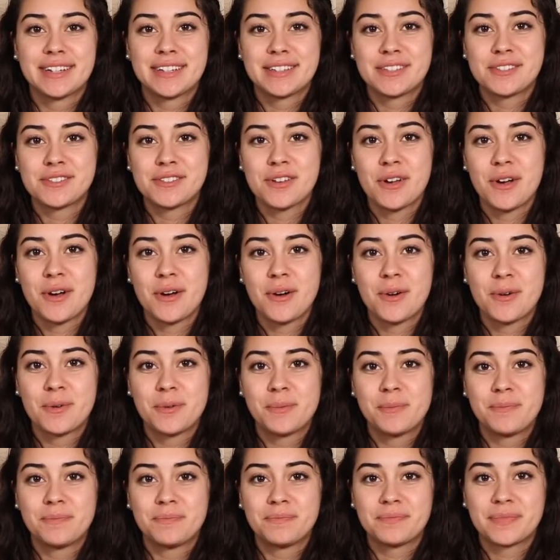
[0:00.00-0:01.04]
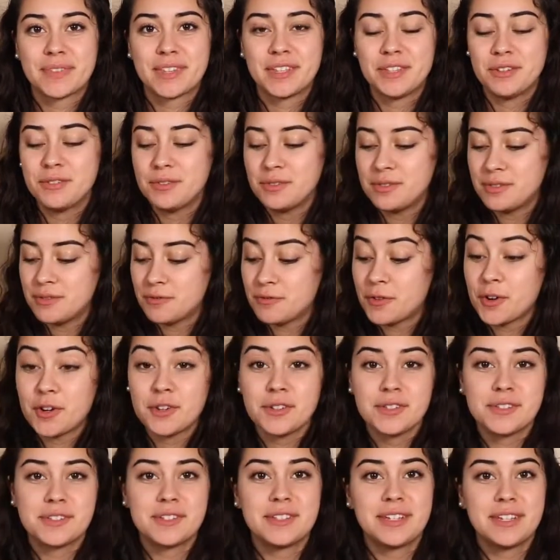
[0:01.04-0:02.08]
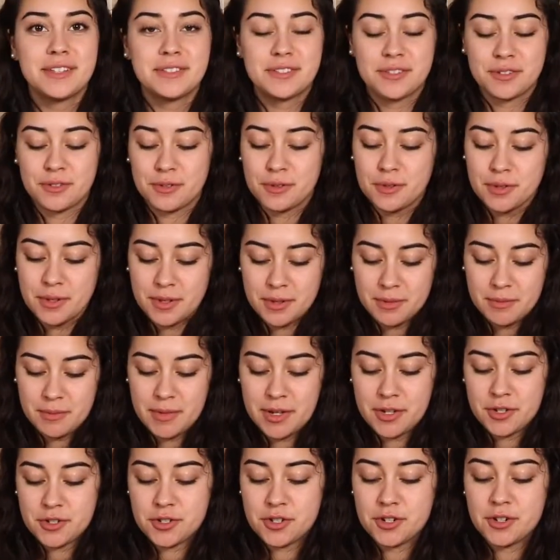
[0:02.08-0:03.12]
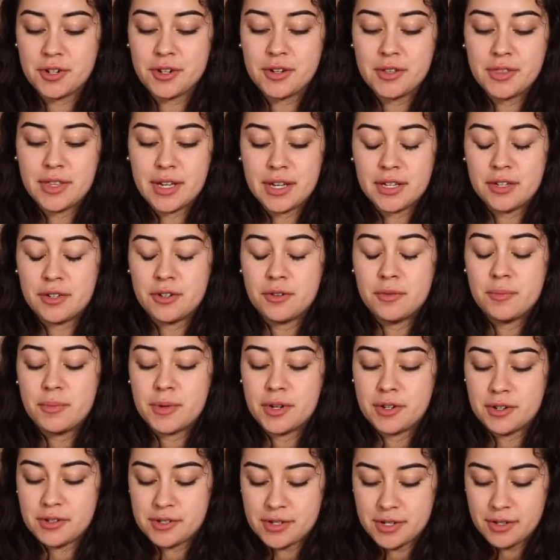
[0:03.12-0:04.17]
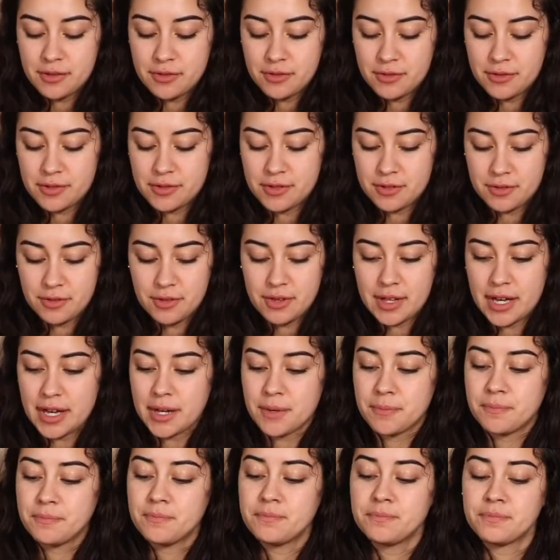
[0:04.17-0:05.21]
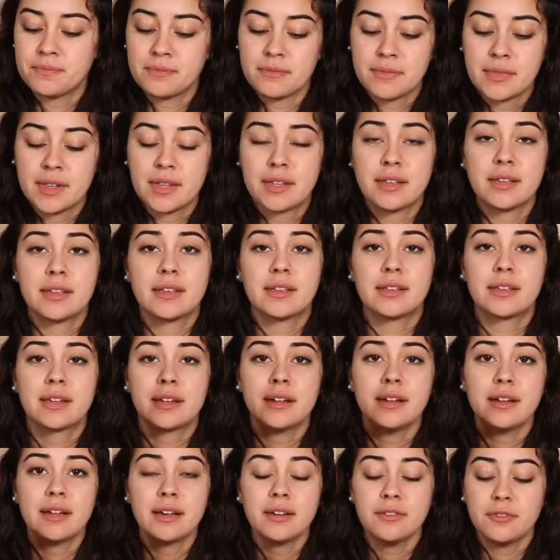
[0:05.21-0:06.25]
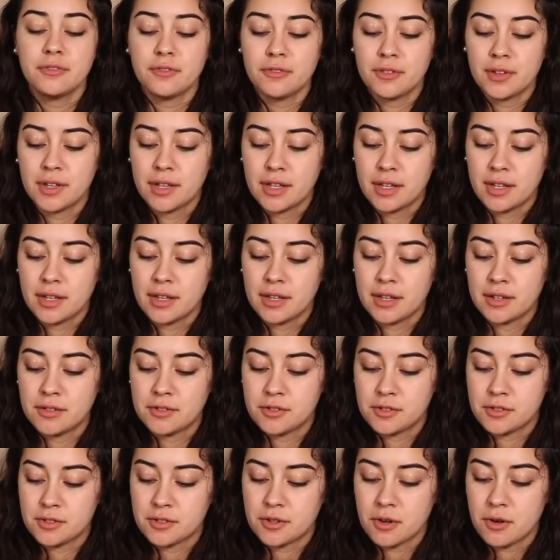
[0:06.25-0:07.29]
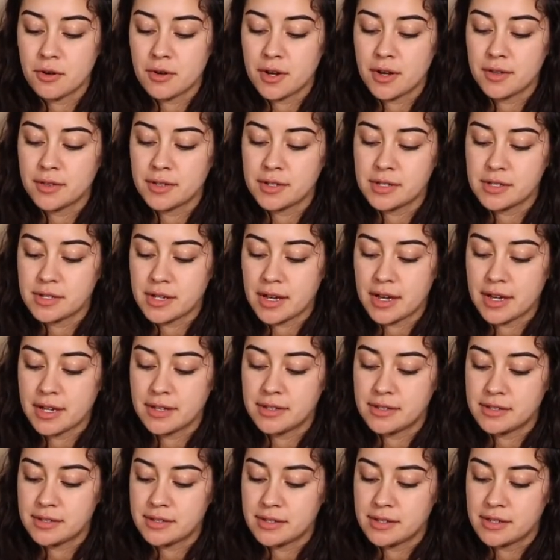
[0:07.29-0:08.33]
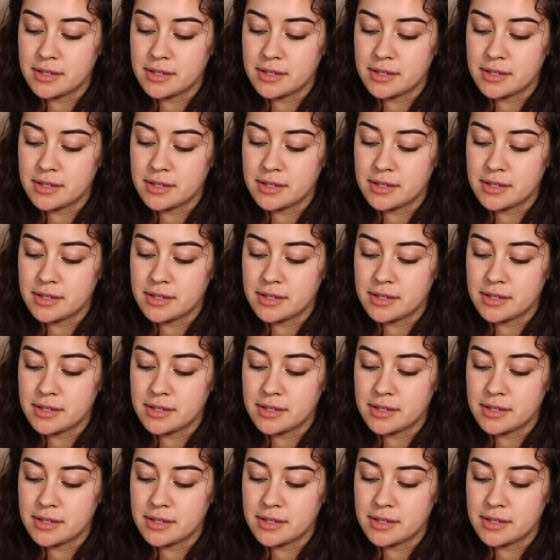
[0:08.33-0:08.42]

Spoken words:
So you first need to make sure that you don't burn yourself, so do that. Get a knife and just go around the sides,